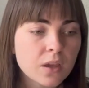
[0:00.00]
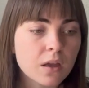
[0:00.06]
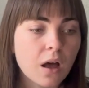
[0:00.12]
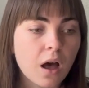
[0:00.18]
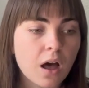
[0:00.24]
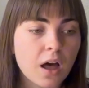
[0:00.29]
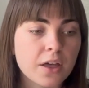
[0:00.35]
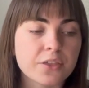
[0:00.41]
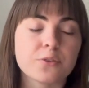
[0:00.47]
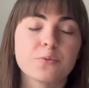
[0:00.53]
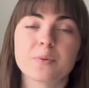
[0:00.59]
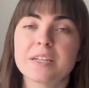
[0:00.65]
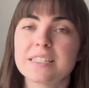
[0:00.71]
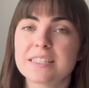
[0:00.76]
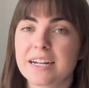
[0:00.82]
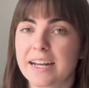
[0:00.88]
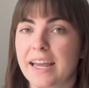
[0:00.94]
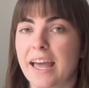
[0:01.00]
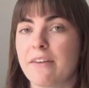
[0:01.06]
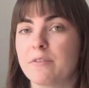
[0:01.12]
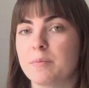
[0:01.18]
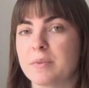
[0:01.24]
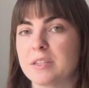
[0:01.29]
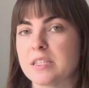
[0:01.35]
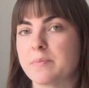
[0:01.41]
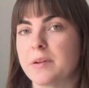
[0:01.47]
The reason I haven't
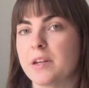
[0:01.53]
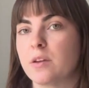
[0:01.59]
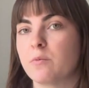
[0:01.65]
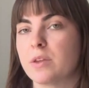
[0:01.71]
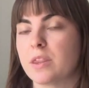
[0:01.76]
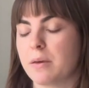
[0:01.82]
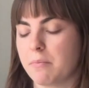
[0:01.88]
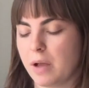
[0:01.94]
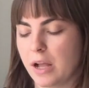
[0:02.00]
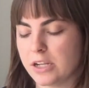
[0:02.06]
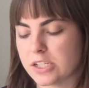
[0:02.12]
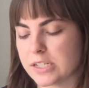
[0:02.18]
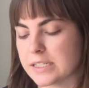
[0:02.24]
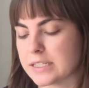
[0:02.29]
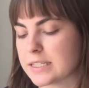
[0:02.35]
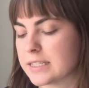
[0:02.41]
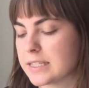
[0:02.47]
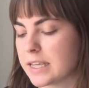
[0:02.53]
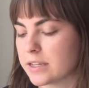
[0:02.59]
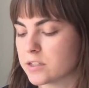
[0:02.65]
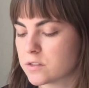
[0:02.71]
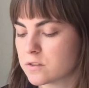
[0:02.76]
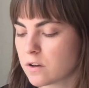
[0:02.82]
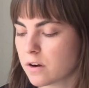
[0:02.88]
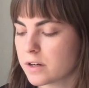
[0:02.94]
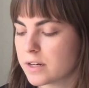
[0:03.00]
been spinning with it much is because I
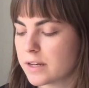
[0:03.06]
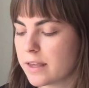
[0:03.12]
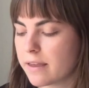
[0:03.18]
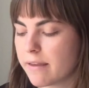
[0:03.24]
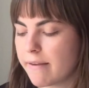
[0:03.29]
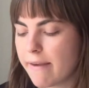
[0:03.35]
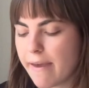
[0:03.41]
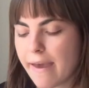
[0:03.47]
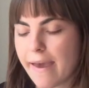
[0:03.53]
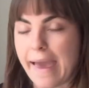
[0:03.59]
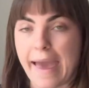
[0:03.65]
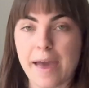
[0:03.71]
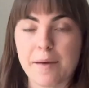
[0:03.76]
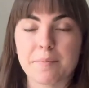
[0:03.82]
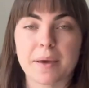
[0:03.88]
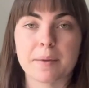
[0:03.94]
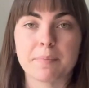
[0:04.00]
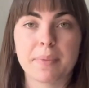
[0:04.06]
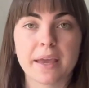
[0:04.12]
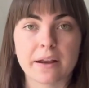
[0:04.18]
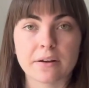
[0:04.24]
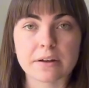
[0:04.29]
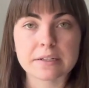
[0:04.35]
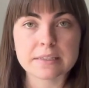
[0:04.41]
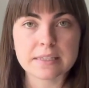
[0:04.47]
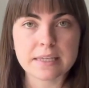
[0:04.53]
started it at my
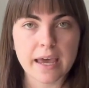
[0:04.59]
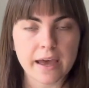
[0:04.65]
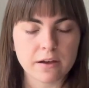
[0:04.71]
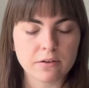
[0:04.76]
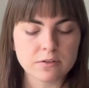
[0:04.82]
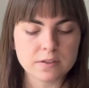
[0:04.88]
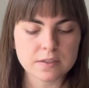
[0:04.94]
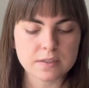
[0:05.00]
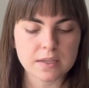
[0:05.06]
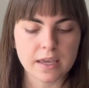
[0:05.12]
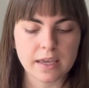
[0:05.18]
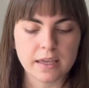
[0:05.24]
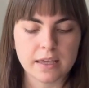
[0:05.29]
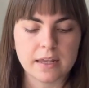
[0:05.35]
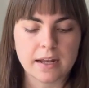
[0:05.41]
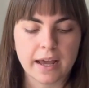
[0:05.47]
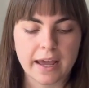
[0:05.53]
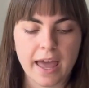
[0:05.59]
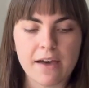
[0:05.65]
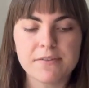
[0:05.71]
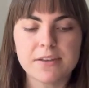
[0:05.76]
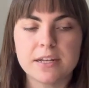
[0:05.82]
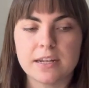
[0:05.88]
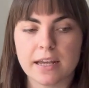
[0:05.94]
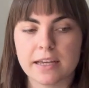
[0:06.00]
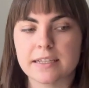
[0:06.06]
parents' house and I have a
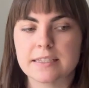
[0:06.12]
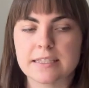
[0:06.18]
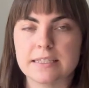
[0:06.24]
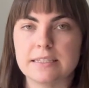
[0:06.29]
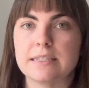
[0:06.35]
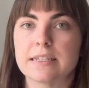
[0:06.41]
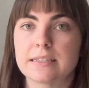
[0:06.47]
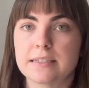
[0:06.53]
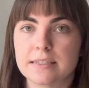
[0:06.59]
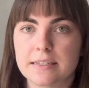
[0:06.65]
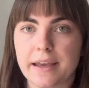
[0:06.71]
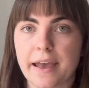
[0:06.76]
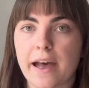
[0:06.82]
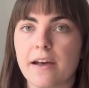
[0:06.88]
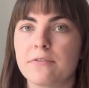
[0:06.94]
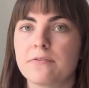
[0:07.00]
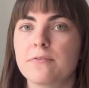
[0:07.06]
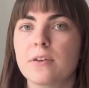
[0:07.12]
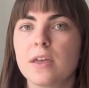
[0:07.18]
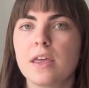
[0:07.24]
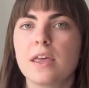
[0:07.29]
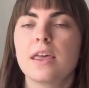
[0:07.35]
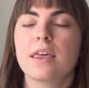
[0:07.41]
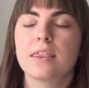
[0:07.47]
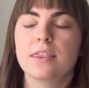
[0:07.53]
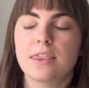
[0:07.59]
nice distaff
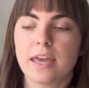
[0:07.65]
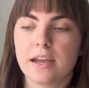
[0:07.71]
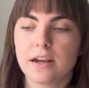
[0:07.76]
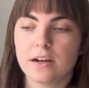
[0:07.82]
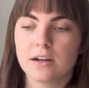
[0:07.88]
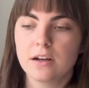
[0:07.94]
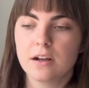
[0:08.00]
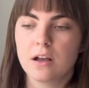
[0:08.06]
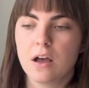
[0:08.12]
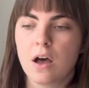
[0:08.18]
there.